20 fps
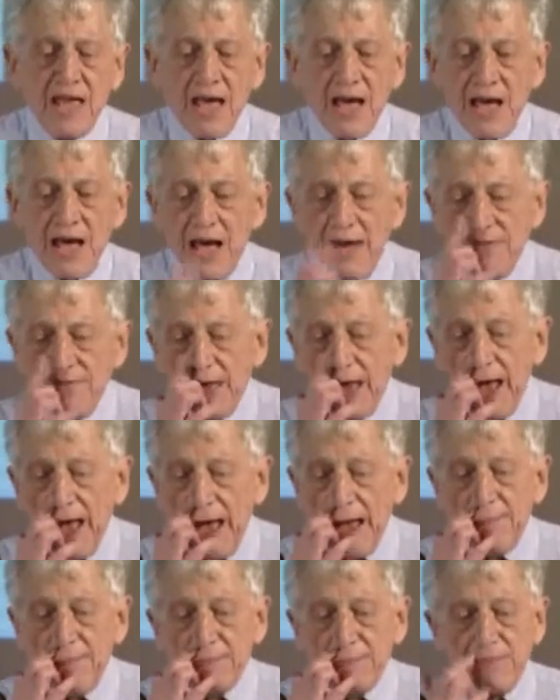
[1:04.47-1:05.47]
And
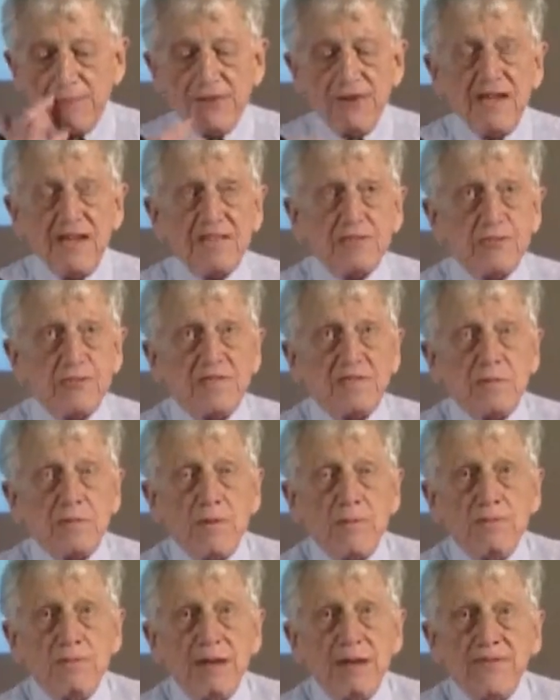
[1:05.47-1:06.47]
the first was to
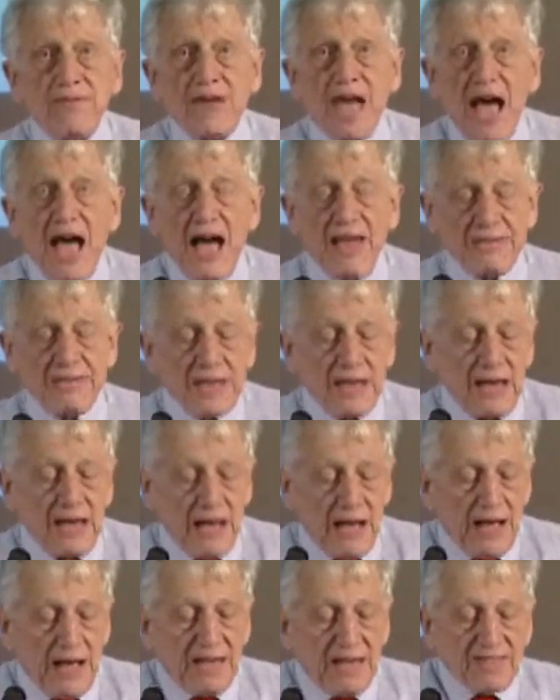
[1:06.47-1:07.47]
be built at
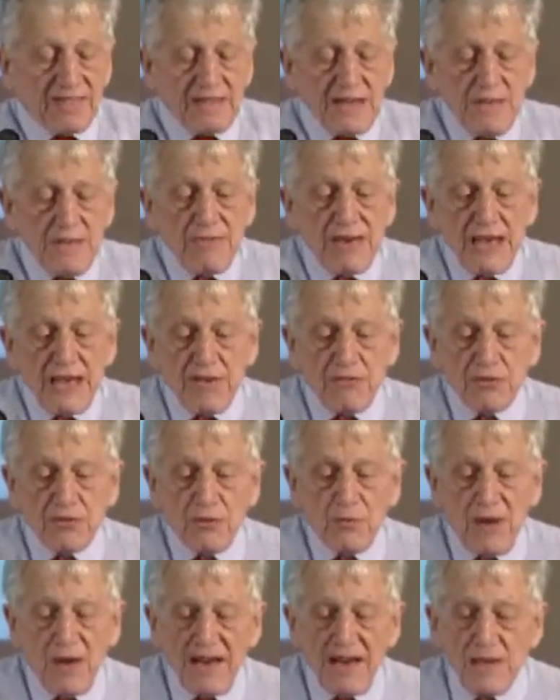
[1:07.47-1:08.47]
Stevenage.
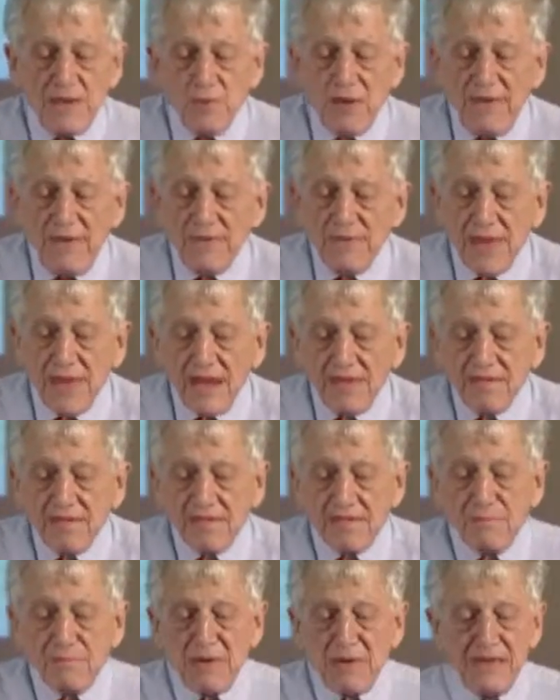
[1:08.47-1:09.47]
And when he went there to
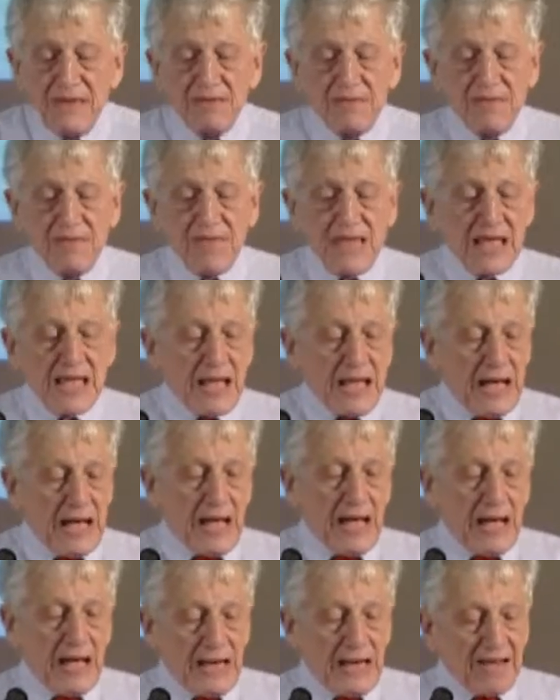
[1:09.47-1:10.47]
speak to the
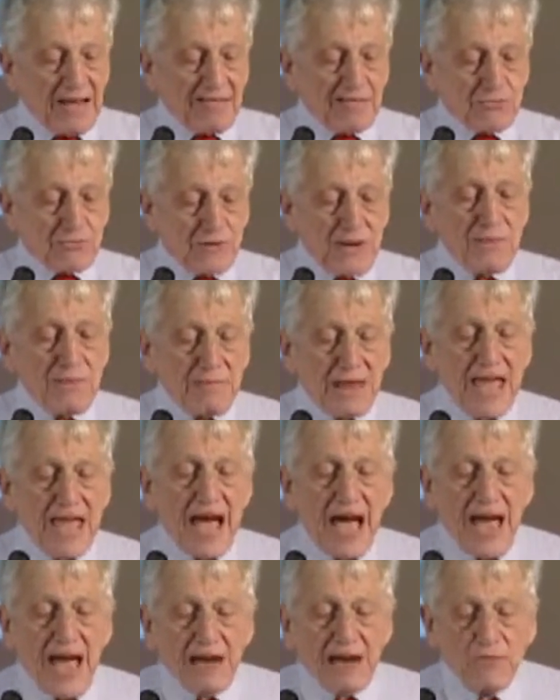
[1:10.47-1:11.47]
extremely
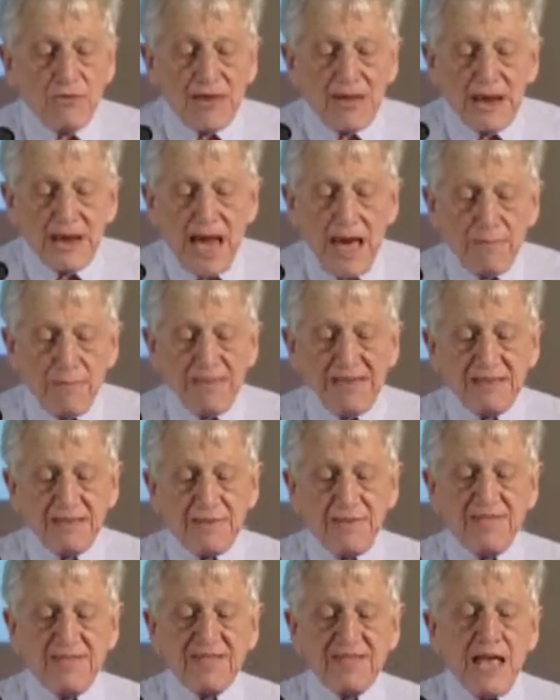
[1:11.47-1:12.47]
angry
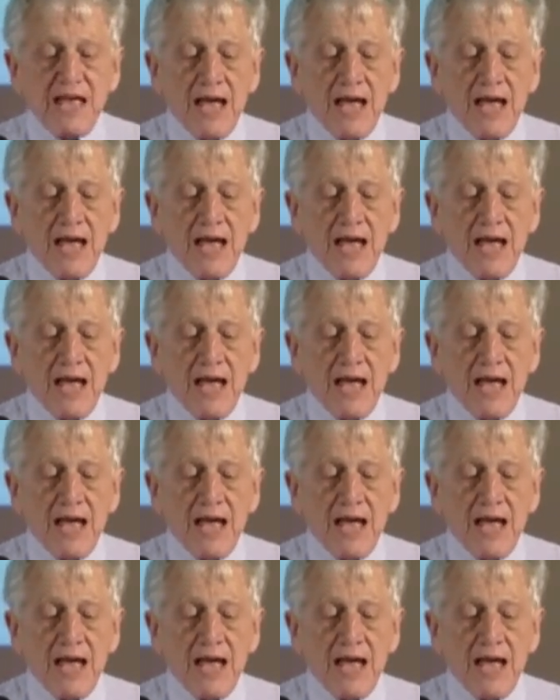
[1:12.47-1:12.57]
inhabitants,